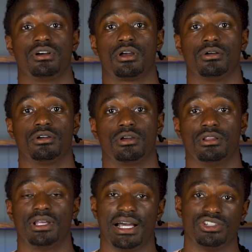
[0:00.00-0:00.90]
of
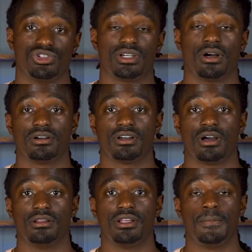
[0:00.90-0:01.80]
Coca-Cola. I drink
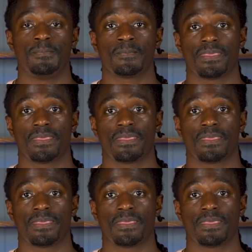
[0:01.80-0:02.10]
Coca-Cola.